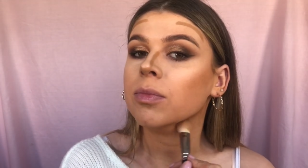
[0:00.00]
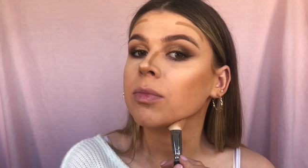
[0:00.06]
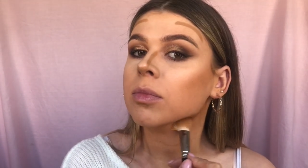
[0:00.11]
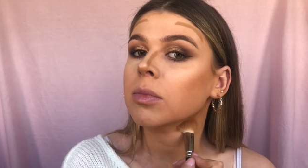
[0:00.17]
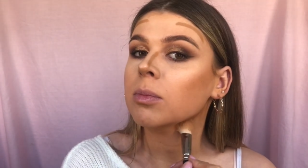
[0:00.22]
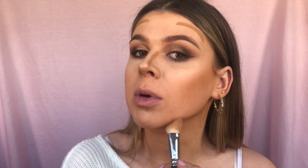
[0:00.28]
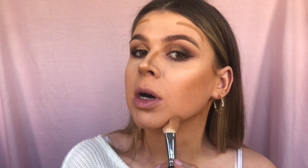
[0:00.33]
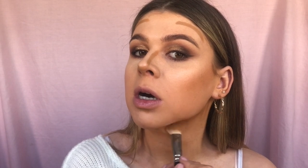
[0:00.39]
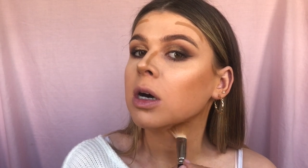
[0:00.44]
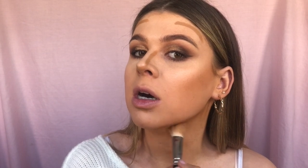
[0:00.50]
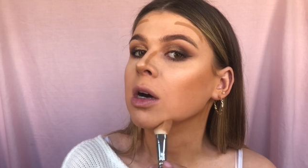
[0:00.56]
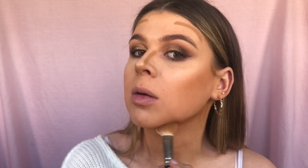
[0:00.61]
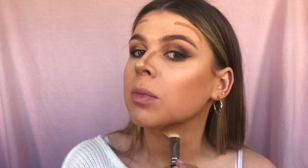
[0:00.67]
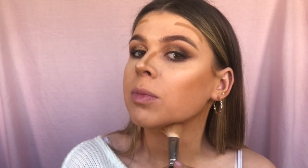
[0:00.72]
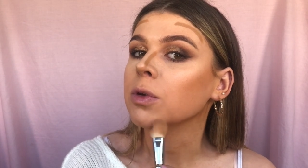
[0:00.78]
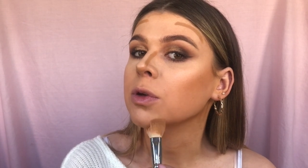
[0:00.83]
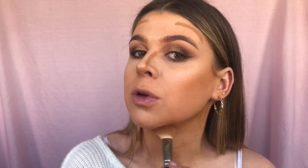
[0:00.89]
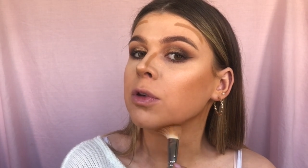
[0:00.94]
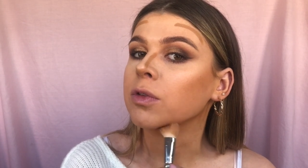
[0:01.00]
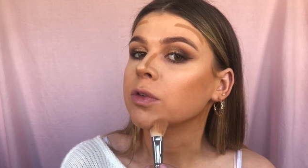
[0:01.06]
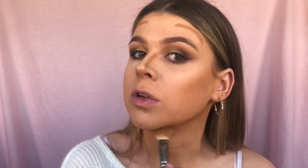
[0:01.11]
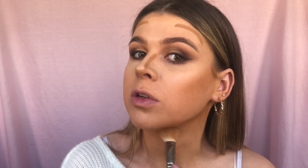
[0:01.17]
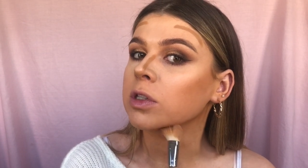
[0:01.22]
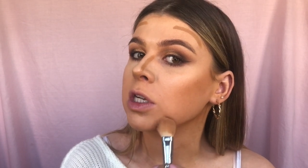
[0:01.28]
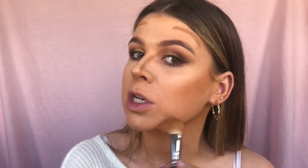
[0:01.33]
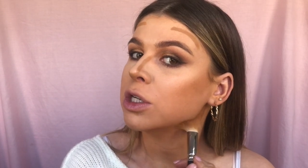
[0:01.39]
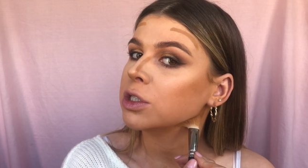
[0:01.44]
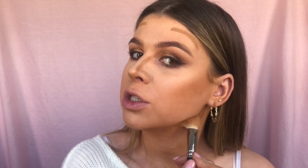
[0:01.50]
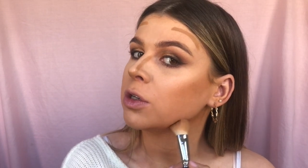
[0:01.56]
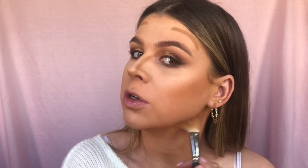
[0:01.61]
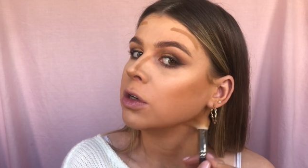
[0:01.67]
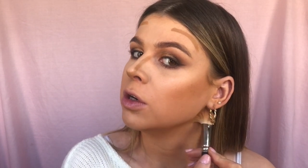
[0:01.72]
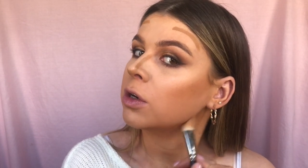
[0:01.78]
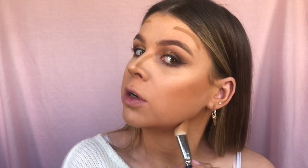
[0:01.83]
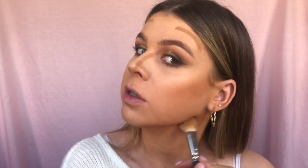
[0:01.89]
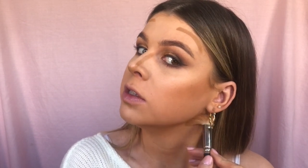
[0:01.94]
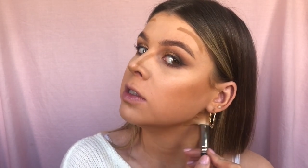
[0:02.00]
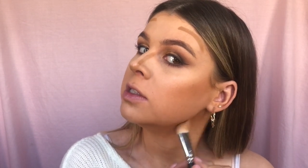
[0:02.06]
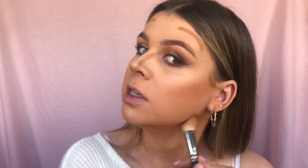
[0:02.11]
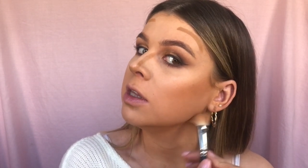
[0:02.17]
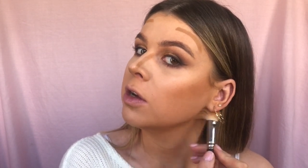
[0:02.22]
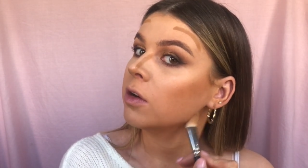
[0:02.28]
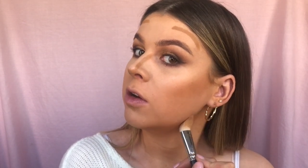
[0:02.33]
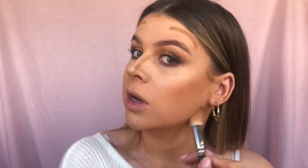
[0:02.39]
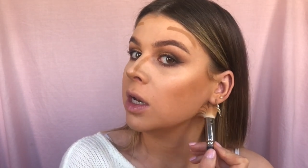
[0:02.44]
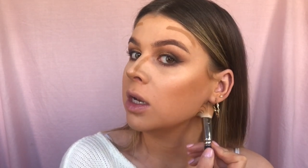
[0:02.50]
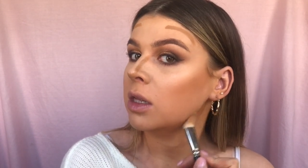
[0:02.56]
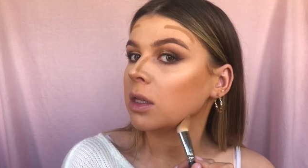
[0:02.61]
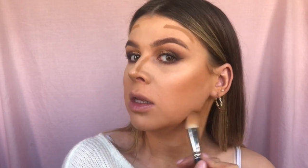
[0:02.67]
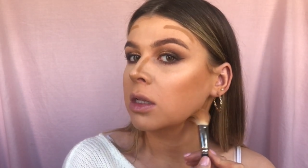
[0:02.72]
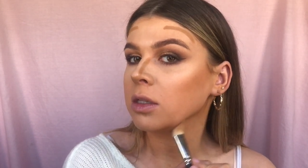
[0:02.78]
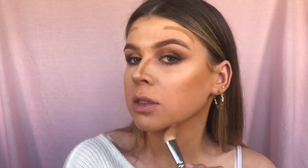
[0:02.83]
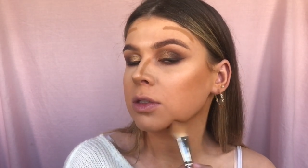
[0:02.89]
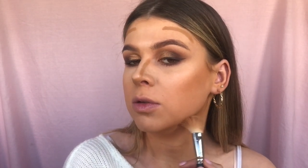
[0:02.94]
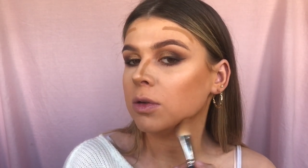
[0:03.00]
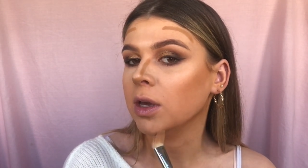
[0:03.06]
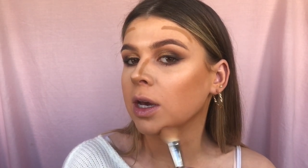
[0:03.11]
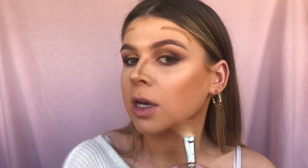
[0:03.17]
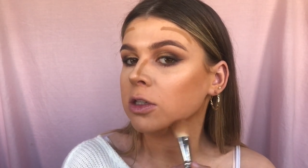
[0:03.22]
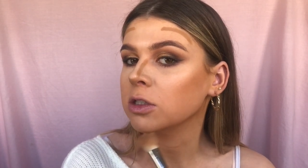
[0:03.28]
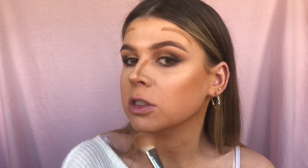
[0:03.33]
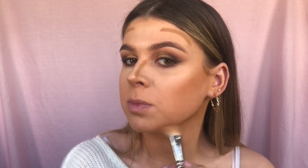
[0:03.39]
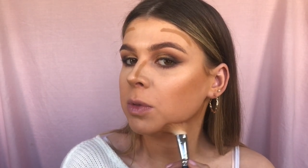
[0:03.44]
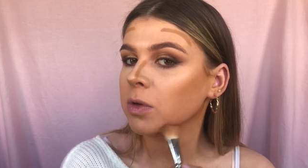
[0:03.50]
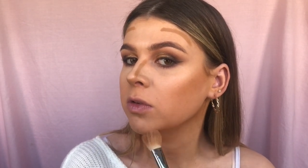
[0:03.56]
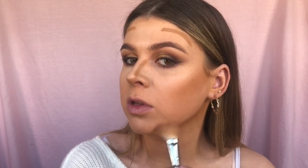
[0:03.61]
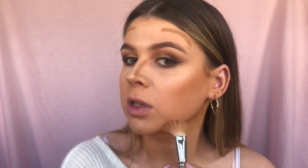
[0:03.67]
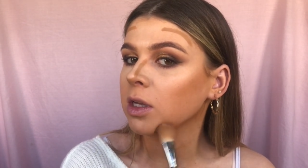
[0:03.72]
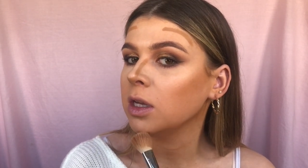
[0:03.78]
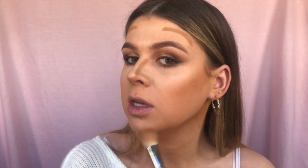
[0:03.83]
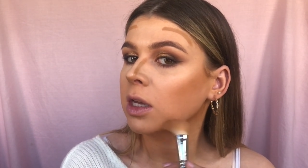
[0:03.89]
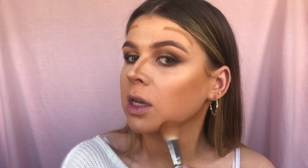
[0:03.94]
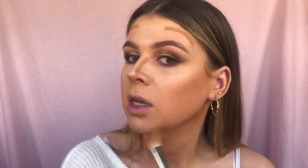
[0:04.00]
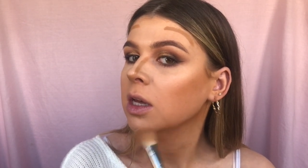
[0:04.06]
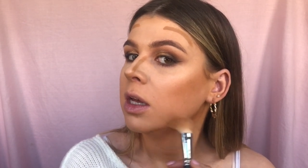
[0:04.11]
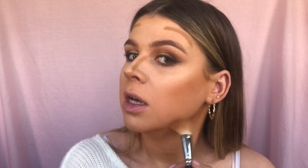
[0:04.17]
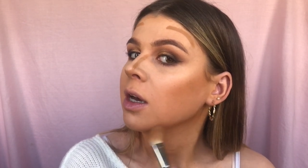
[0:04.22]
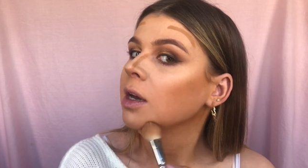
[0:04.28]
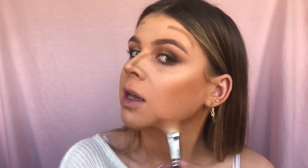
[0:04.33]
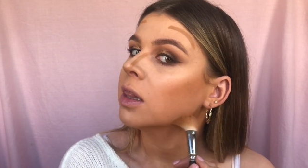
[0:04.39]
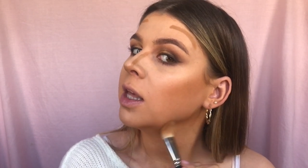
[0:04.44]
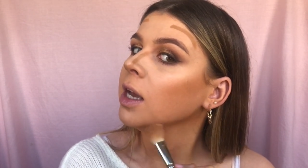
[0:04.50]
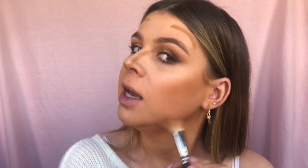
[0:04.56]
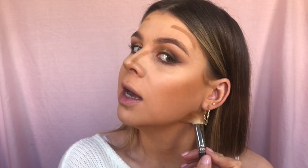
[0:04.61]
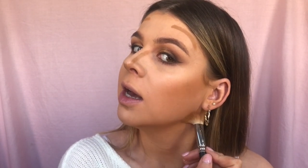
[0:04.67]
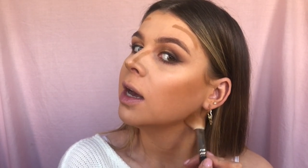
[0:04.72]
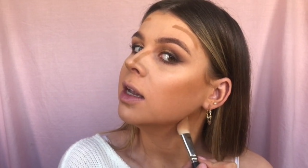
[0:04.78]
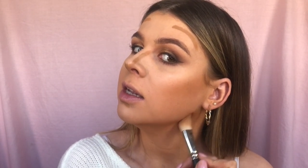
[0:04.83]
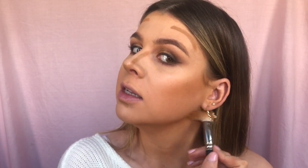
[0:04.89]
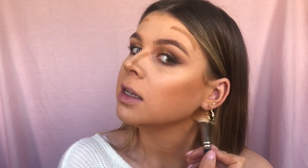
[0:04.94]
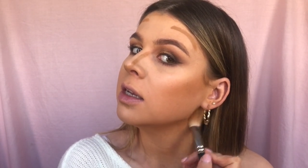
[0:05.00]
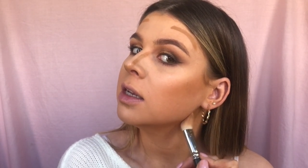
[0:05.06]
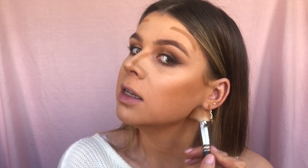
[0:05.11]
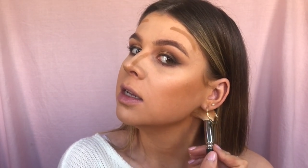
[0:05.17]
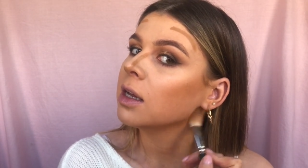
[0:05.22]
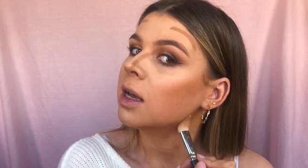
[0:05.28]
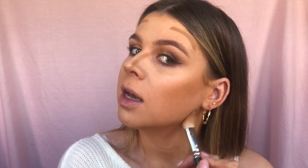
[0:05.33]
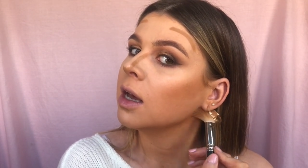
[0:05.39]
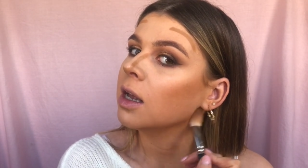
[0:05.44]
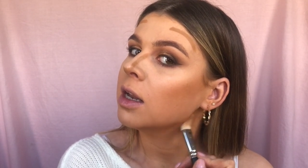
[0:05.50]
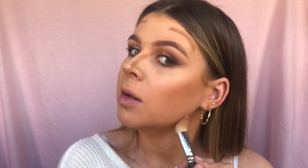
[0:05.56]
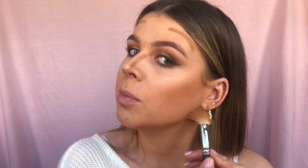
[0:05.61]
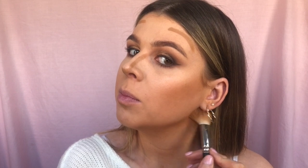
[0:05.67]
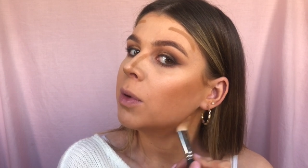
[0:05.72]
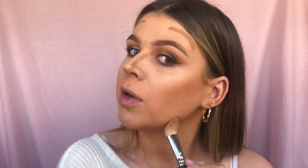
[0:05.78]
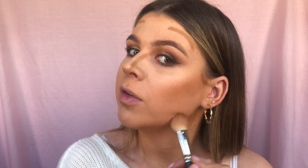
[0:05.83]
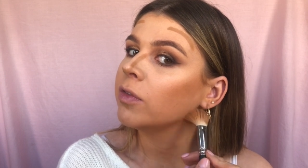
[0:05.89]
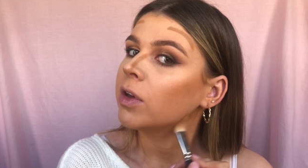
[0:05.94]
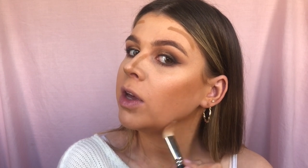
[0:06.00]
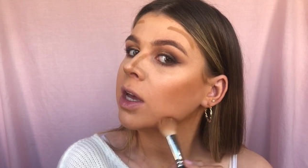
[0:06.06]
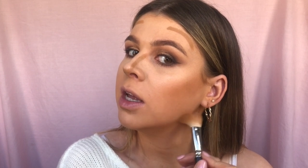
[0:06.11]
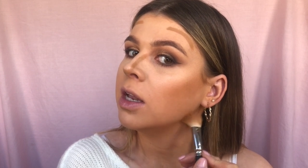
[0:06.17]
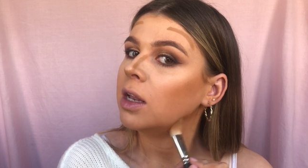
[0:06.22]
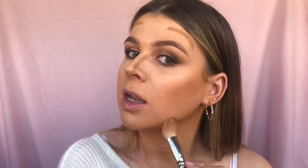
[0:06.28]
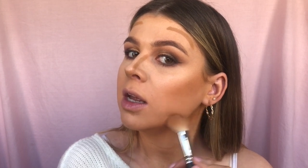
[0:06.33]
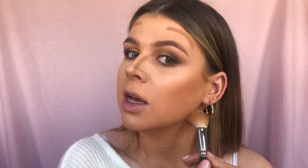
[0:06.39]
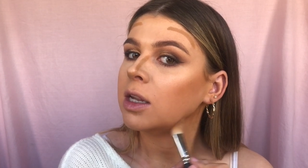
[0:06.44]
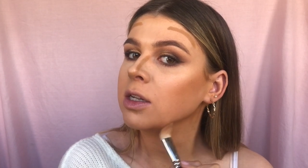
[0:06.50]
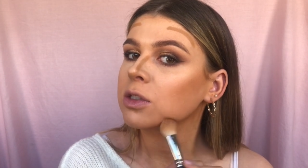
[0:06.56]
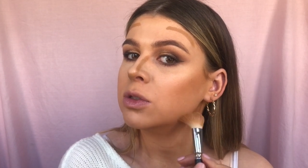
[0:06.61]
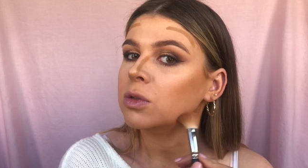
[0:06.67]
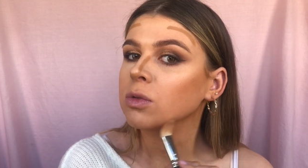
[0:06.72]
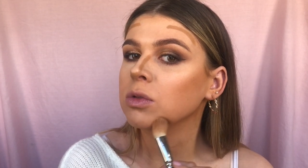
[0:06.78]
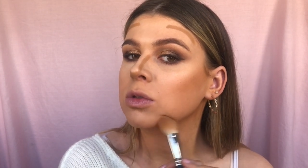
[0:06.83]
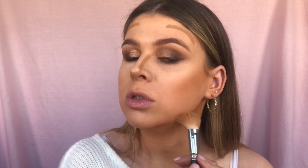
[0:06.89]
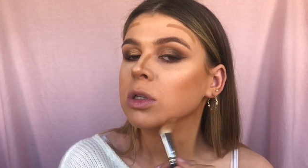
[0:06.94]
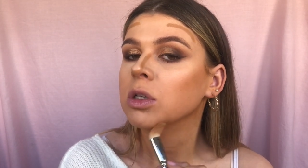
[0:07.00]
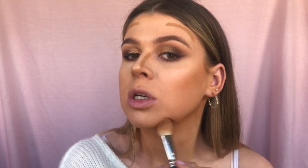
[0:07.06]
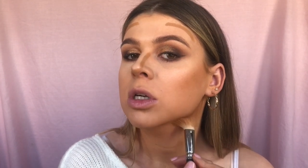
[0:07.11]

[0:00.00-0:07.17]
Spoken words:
muck up your foundation or your concealer or anything. So yeah, just be really light-handed and buff it in, and don't